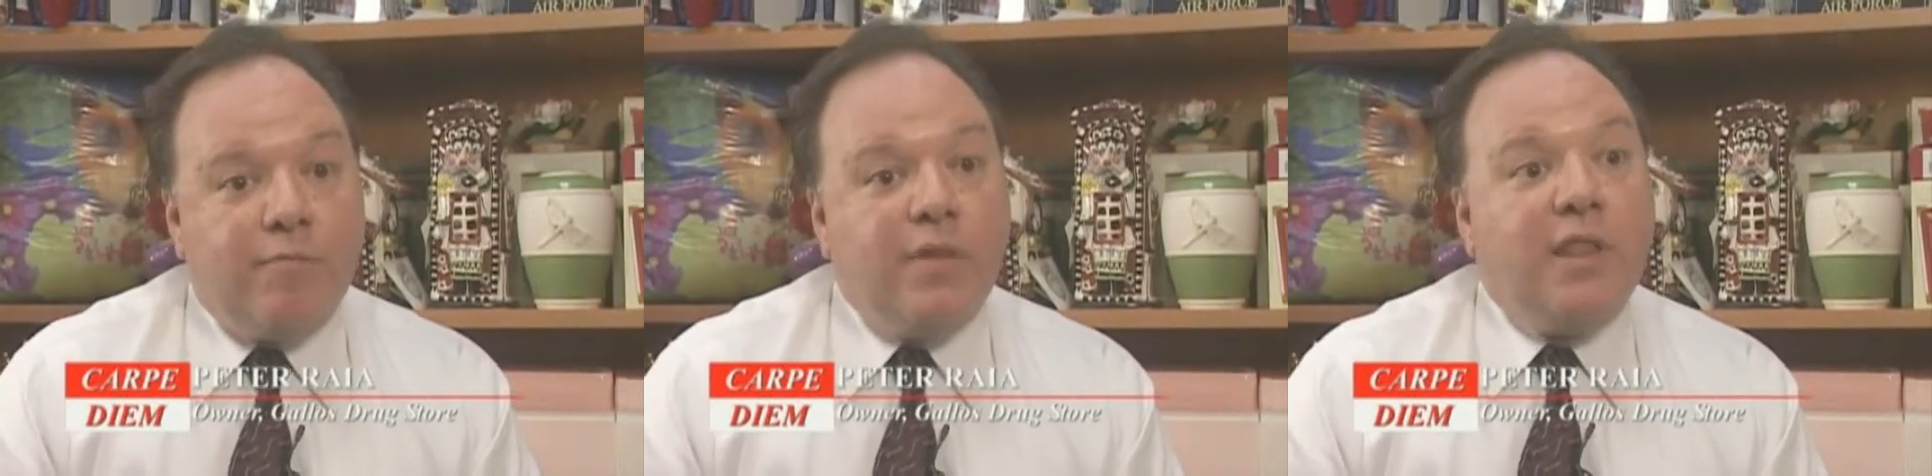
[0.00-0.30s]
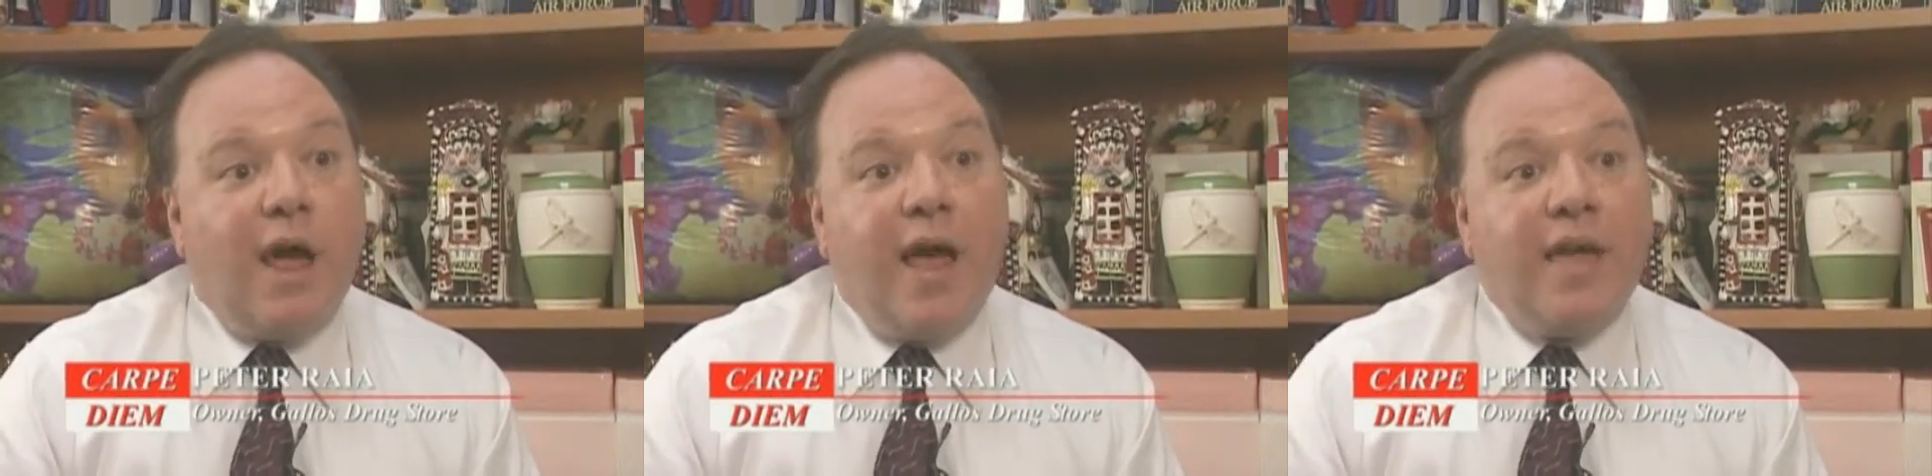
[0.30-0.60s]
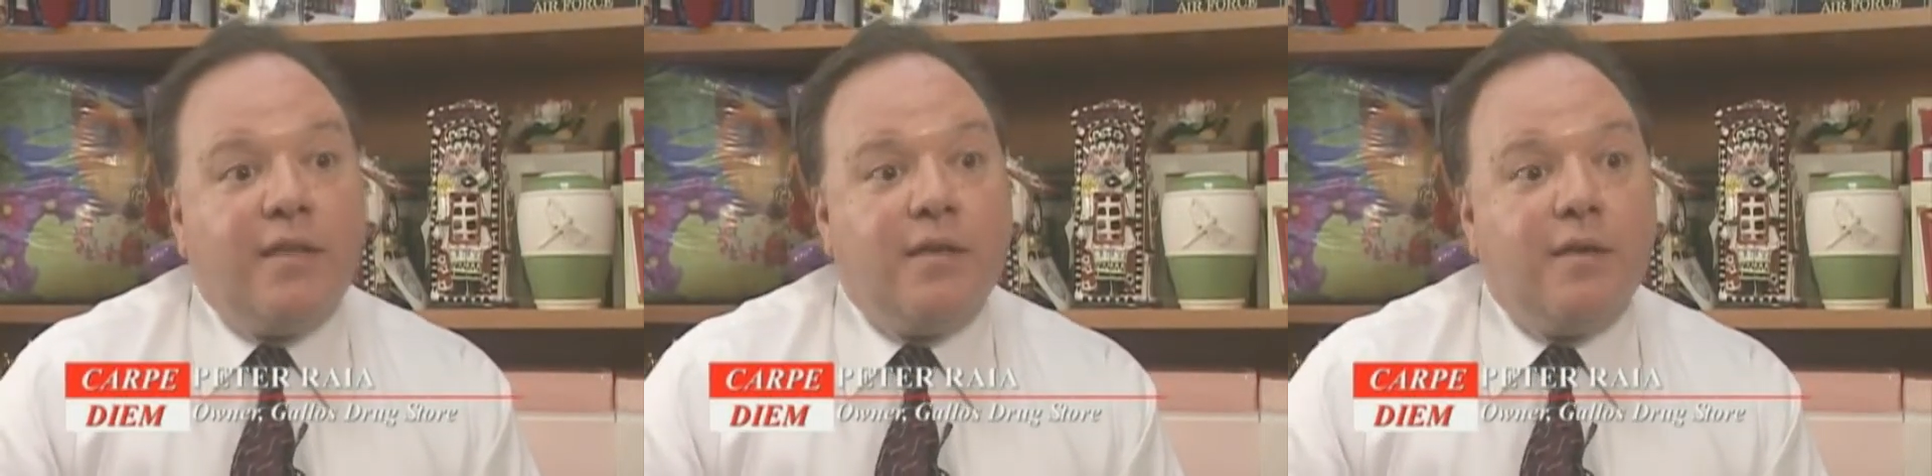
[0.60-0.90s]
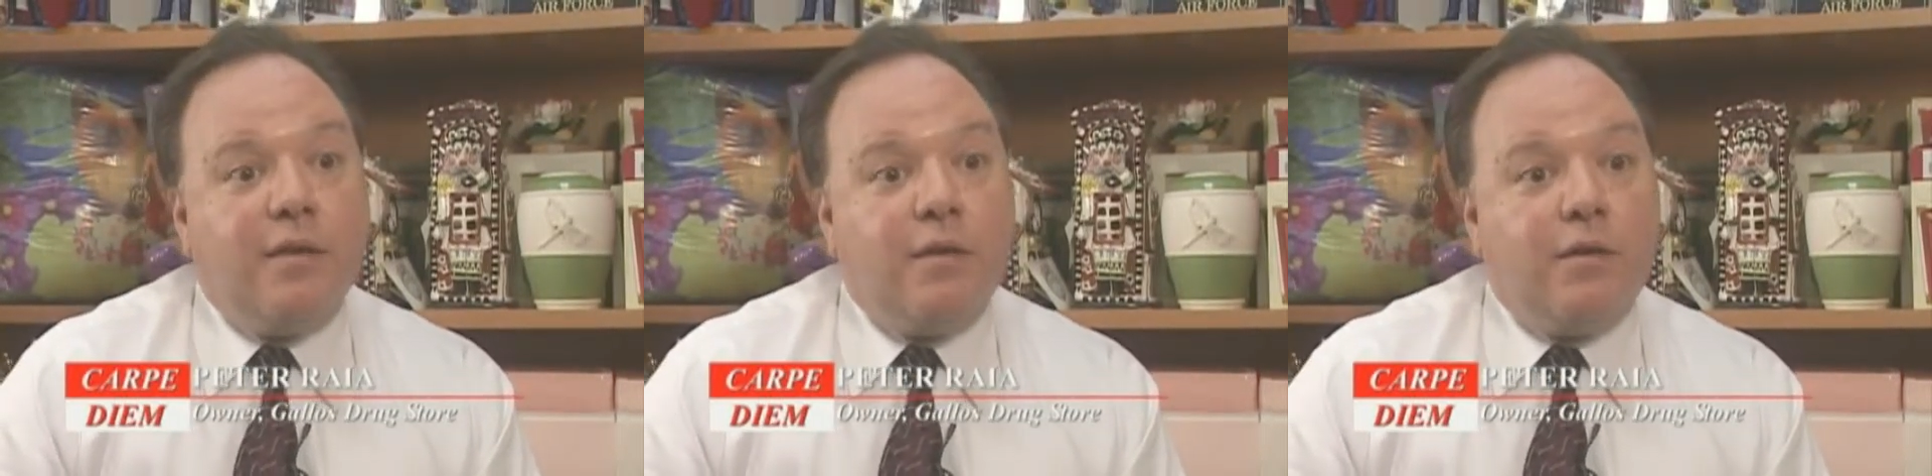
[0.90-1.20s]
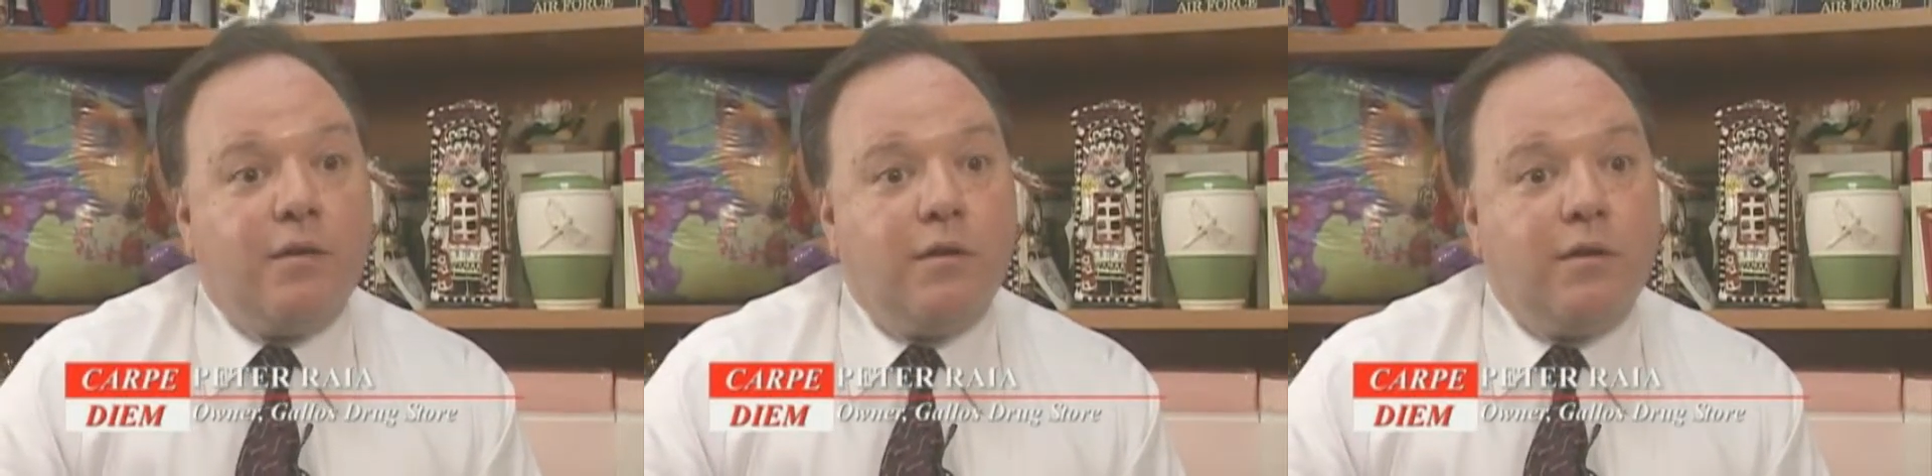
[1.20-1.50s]
relied
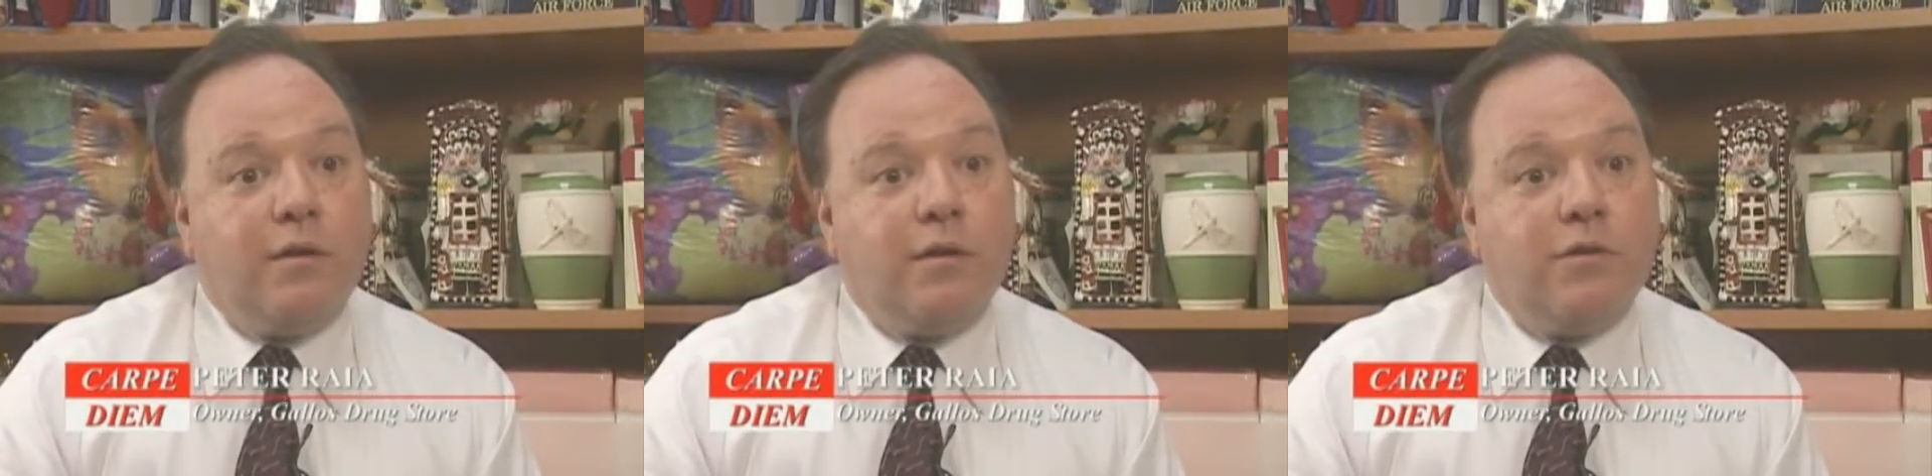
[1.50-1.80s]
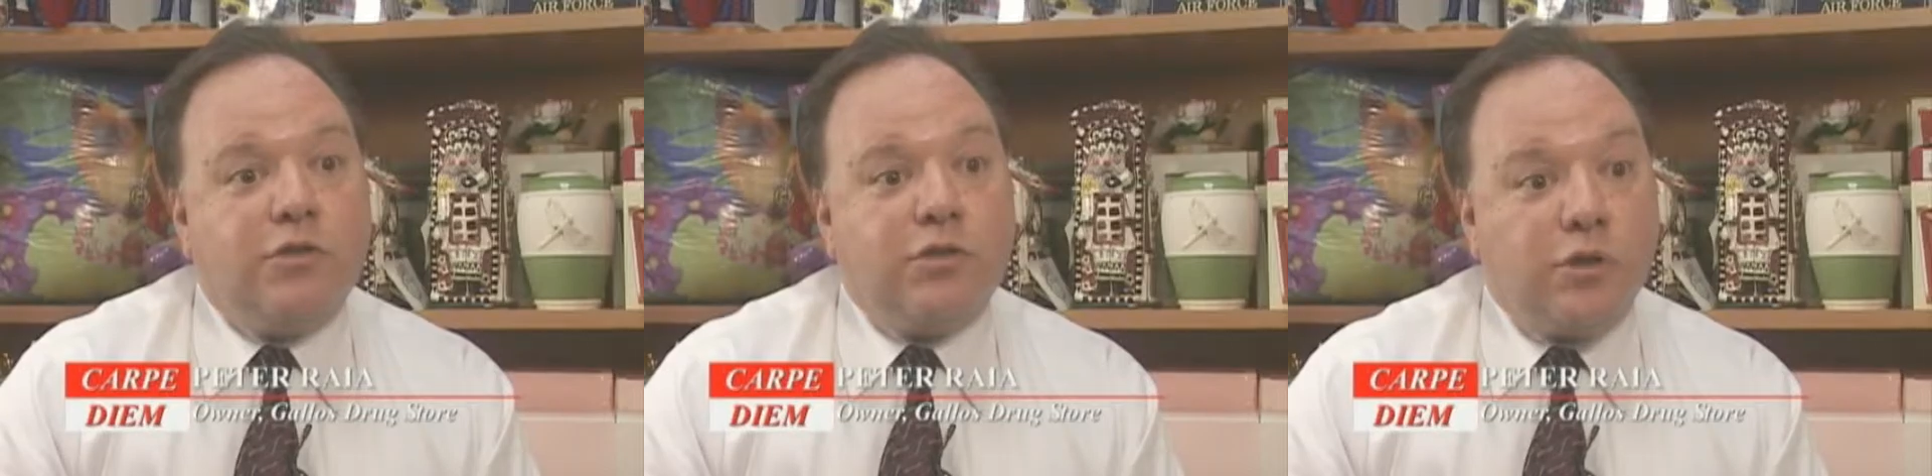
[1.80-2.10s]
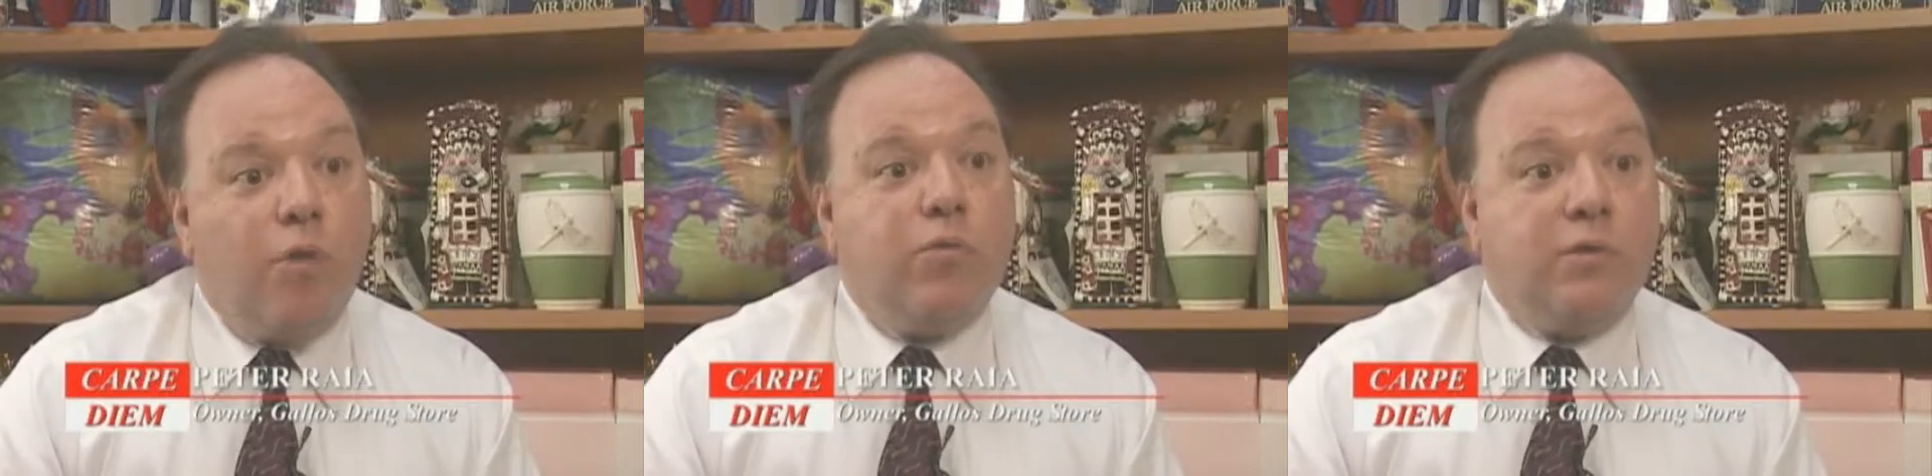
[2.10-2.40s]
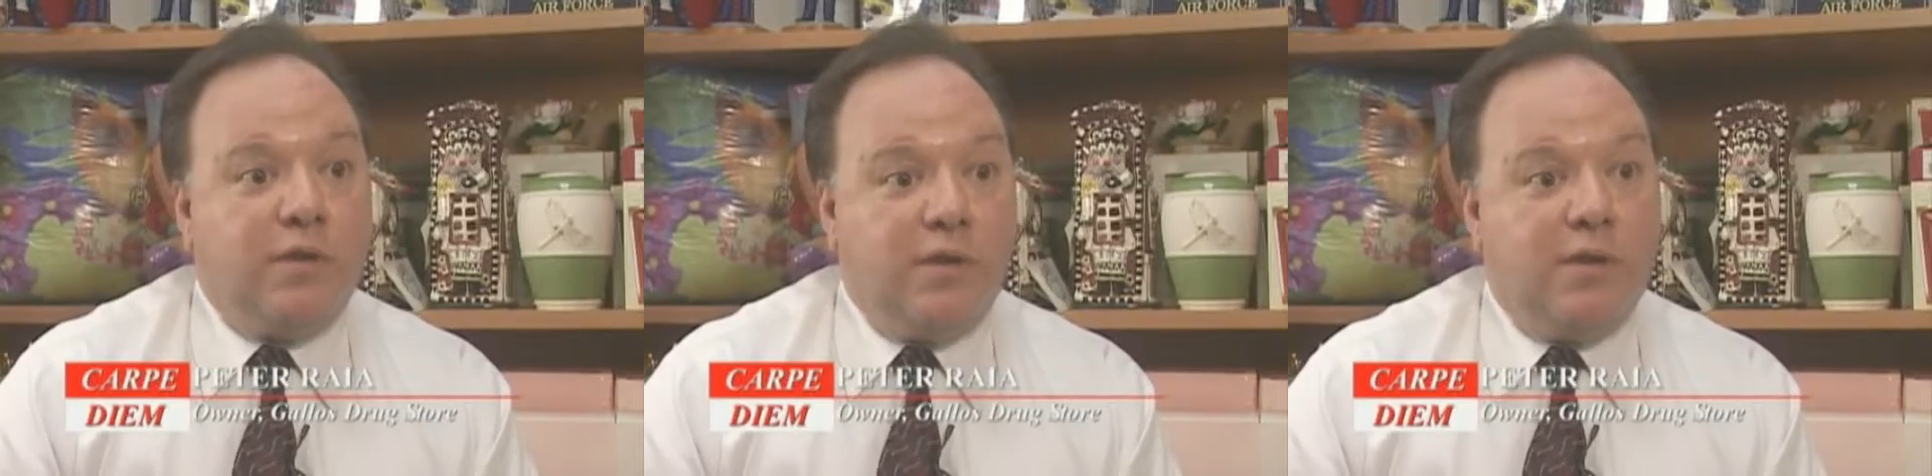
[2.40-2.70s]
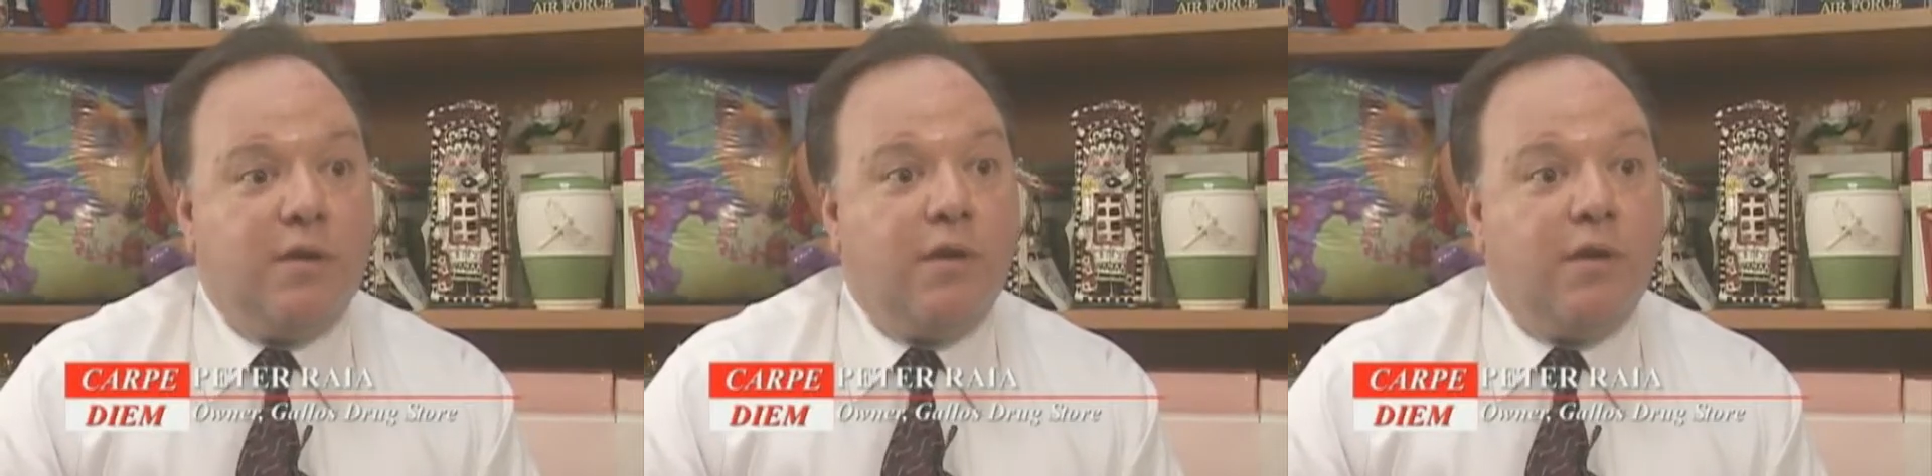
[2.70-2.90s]
solely